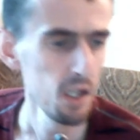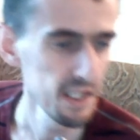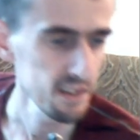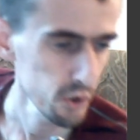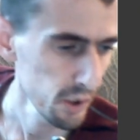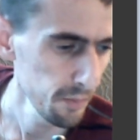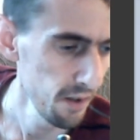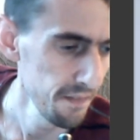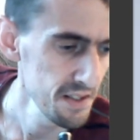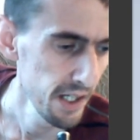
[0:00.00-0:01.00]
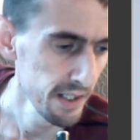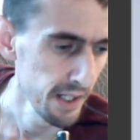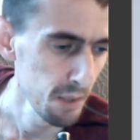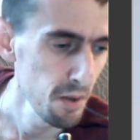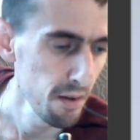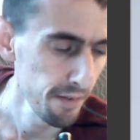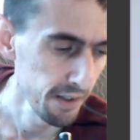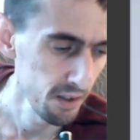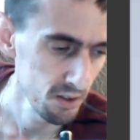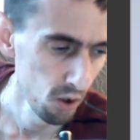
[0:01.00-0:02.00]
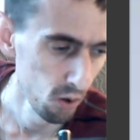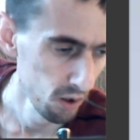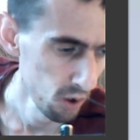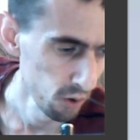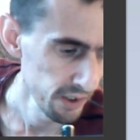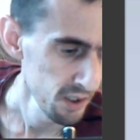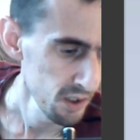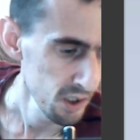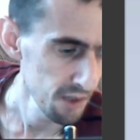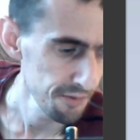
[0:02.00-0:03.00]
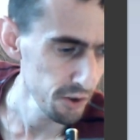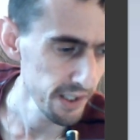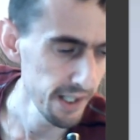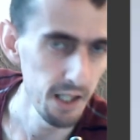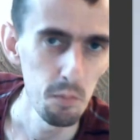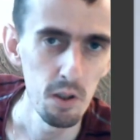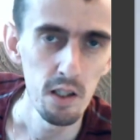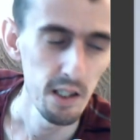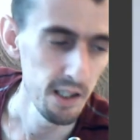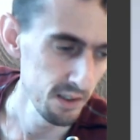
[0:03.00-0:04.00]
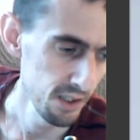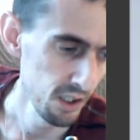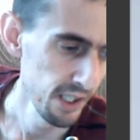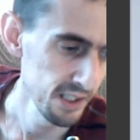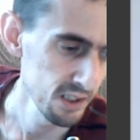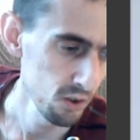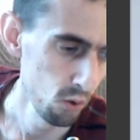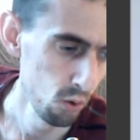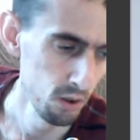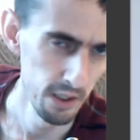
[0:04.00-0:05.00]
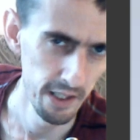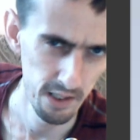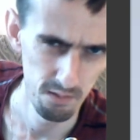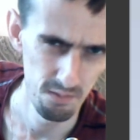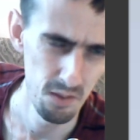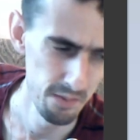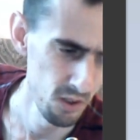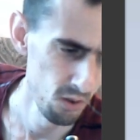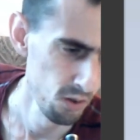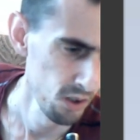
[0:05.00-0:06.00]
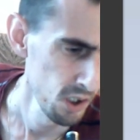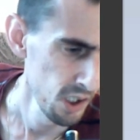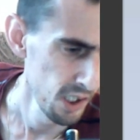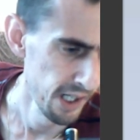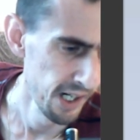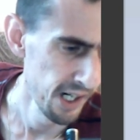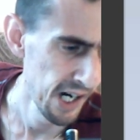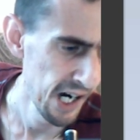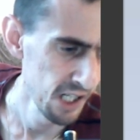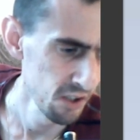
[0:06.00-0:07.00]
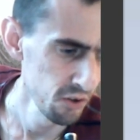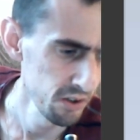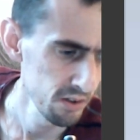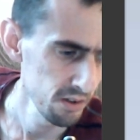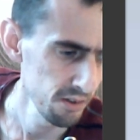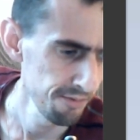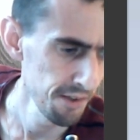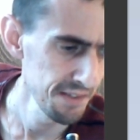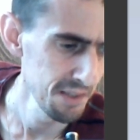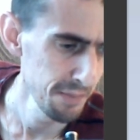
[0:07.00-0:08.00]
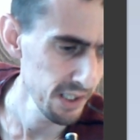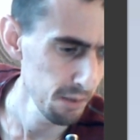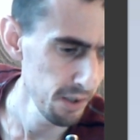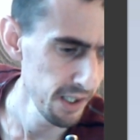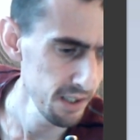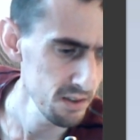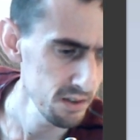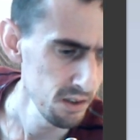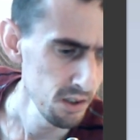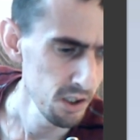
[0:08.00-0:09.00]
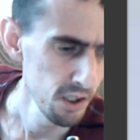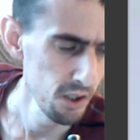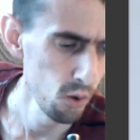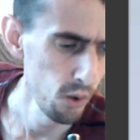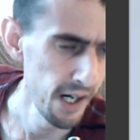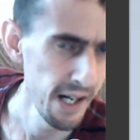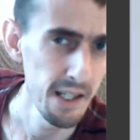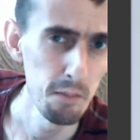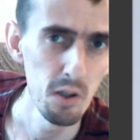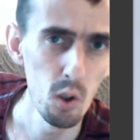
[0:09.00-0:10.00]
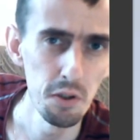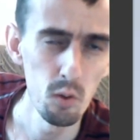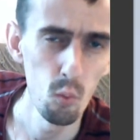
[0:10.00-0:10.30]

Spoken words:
Let's talk about this AAB thing. So look, if your game is less or like 150 megabytes, I uploaded